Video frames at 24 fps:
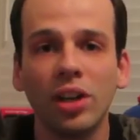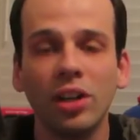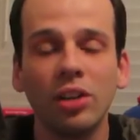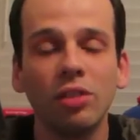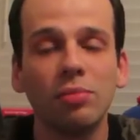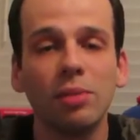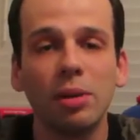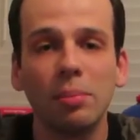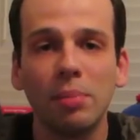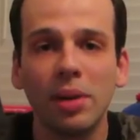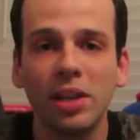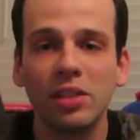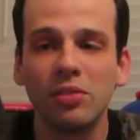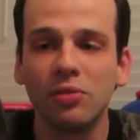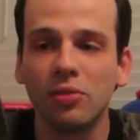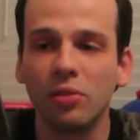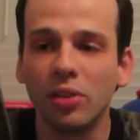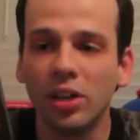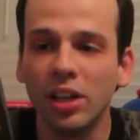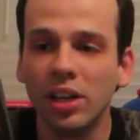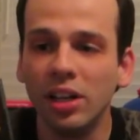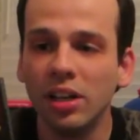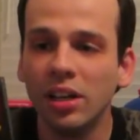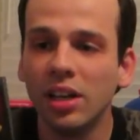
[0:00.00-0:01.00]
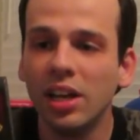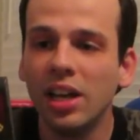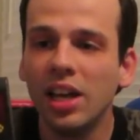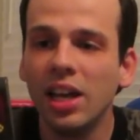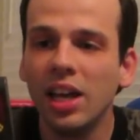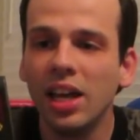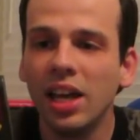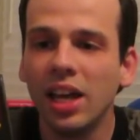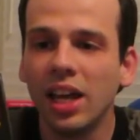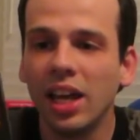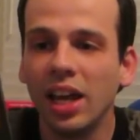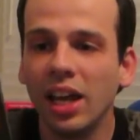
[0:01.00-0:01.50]
He was my best friend,
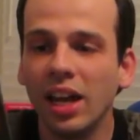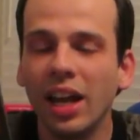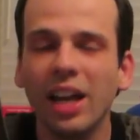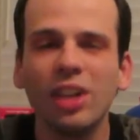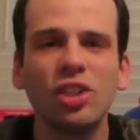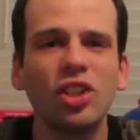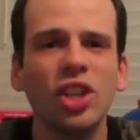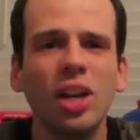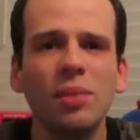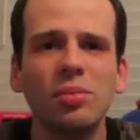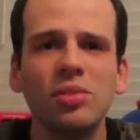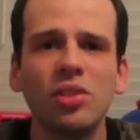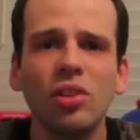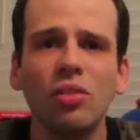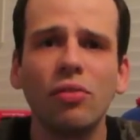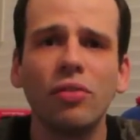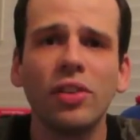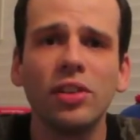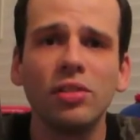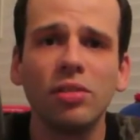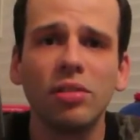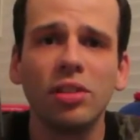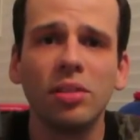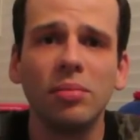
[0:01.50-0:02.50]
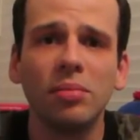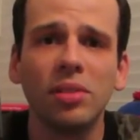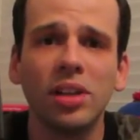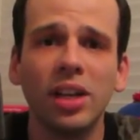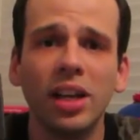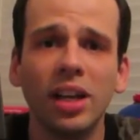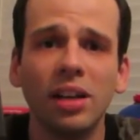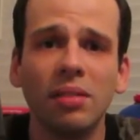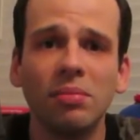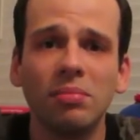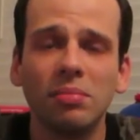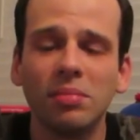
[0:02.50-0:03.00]
and actually I'm still friends with him
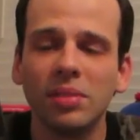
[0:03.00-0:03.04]
today.